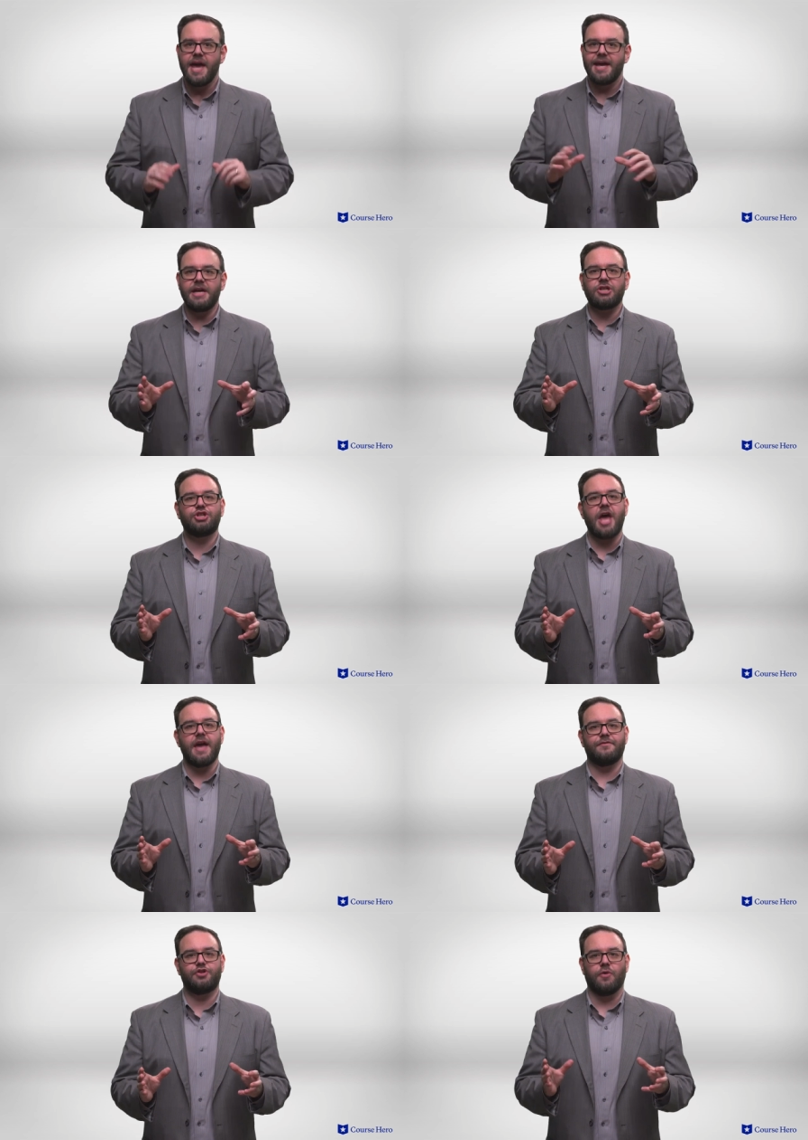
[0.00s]
Each day
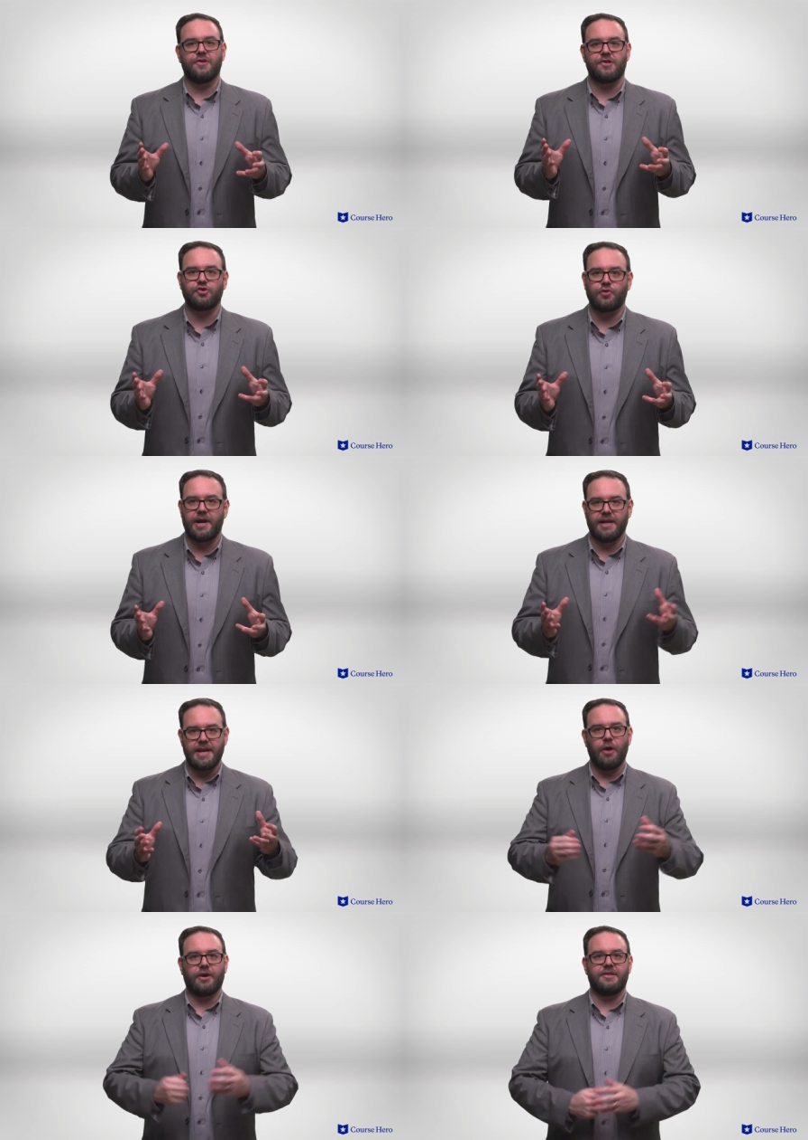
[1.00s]
of Jonas's training
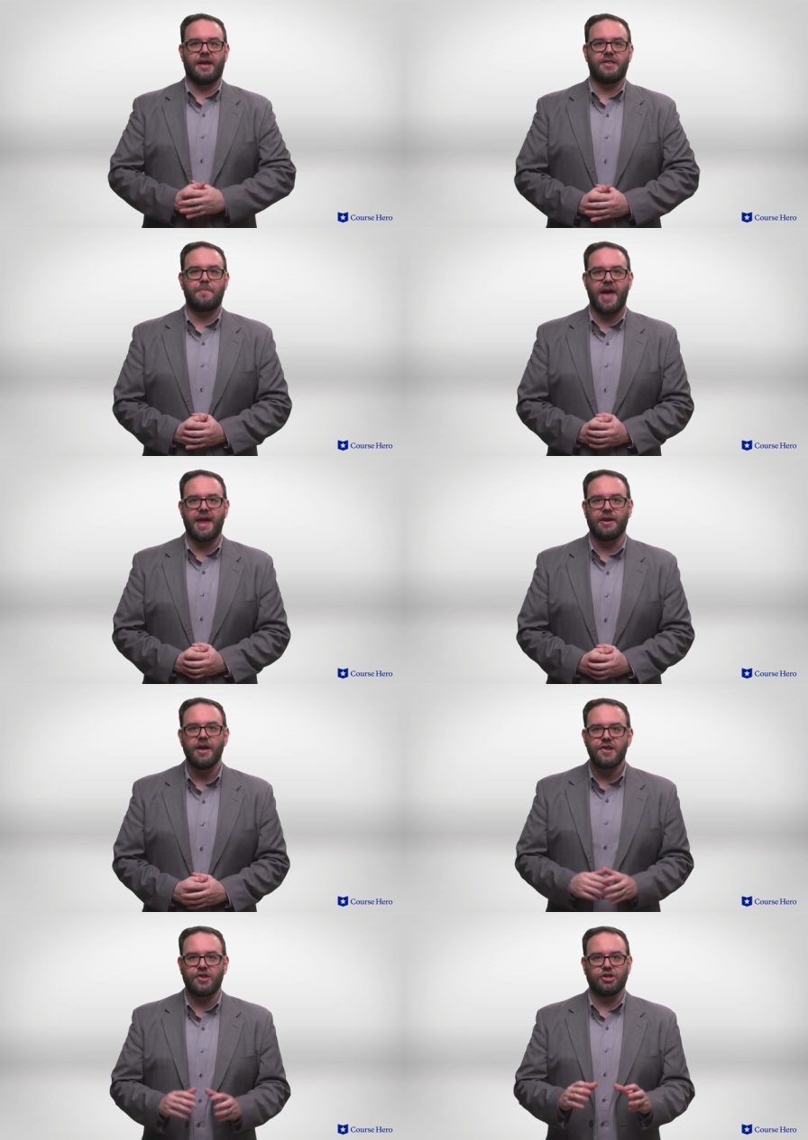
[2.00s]
now contains pain,
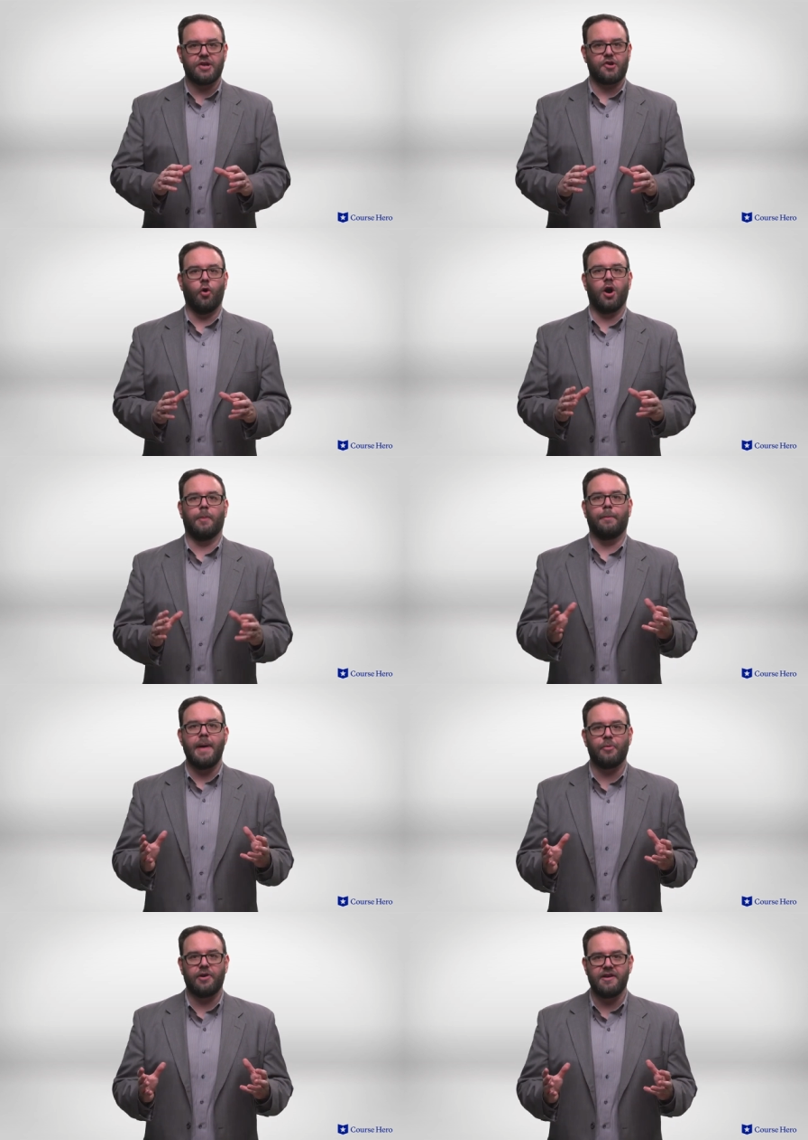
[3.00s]
such as a horrible
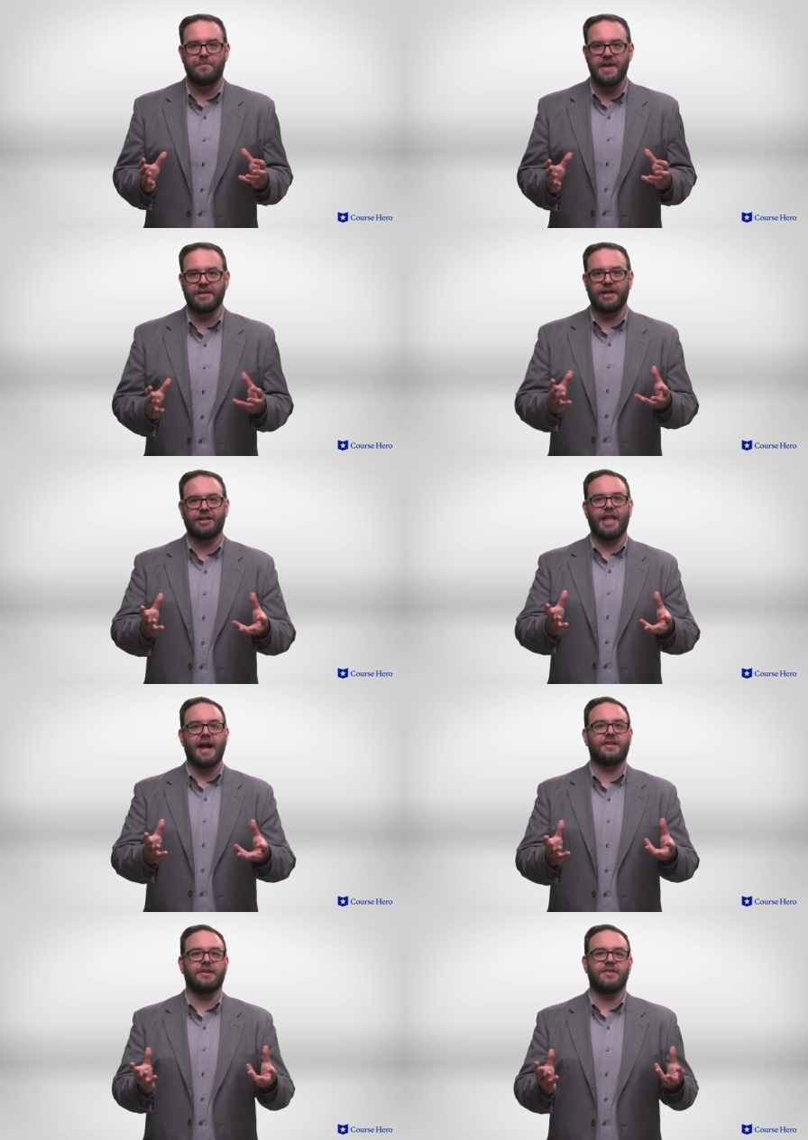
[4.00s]
memory of being
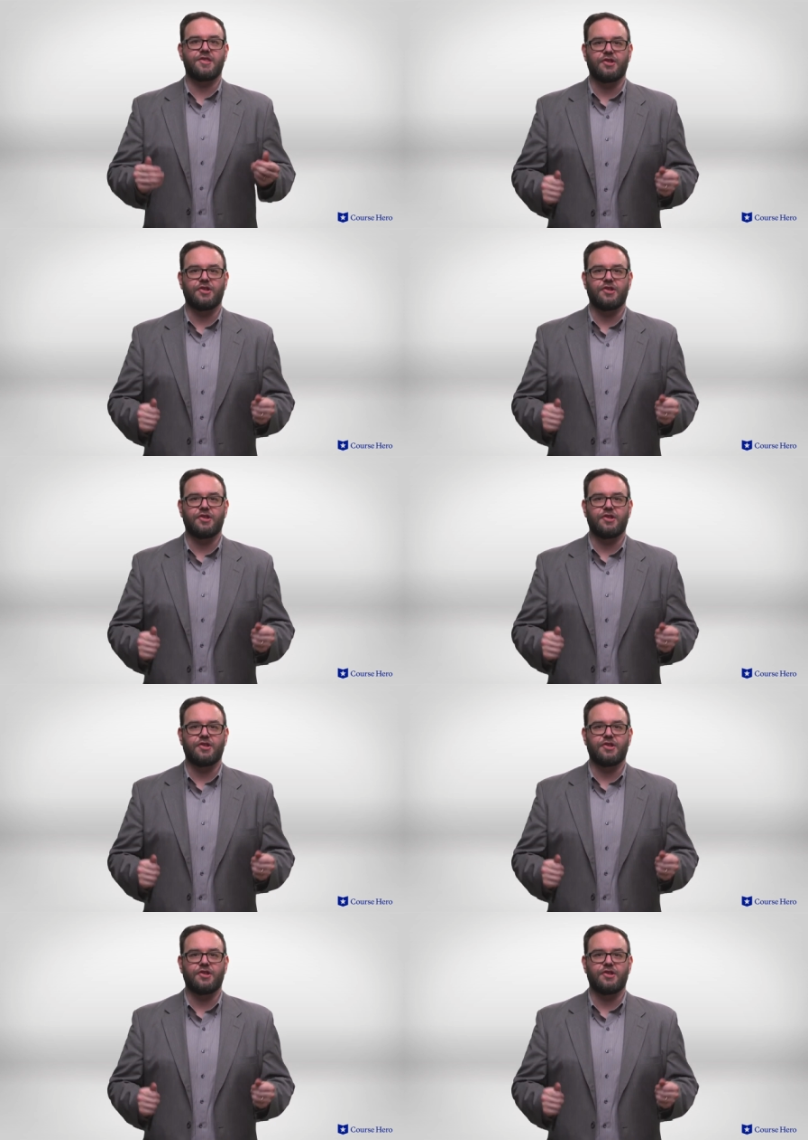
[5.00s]
neglected and